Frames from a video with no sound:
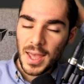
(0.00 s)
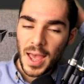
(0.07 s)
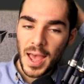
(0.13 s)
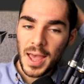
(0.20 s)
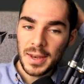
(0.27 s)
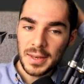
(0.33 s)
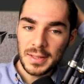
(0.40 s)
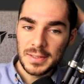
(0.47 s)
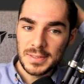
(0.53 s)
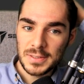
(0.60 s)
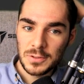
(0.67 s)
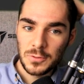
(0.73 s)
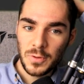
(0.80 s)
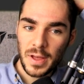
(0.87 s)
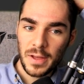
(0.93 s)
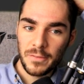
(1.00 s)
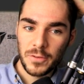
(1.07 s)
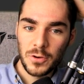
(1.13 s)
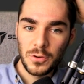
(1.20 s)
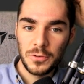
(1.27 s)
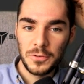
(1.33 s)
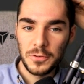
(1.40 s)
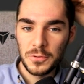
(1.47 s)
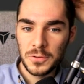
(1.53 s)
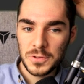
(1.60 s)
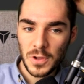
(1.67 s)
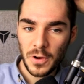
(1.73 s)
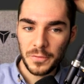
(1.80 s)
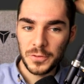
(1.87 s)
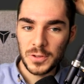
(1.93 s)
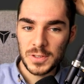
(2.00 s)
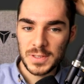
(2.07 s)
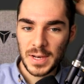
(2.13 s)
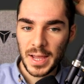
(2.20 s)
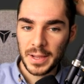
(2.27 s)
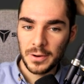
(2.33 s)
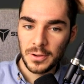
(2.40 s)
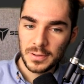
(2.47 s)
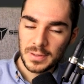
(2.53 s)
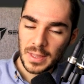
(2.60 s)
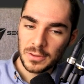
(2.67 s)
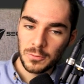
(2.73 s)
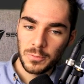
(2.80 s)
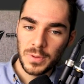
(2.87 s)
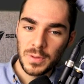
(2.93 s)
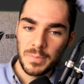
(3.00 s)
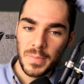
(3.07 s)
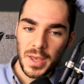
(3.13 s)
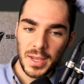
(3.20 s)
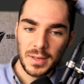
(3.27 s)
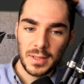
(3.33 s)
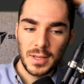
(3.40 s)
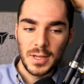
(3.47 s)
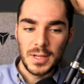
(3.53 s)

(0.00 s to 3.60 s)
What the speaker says: and it's to have good use of the slider that we made.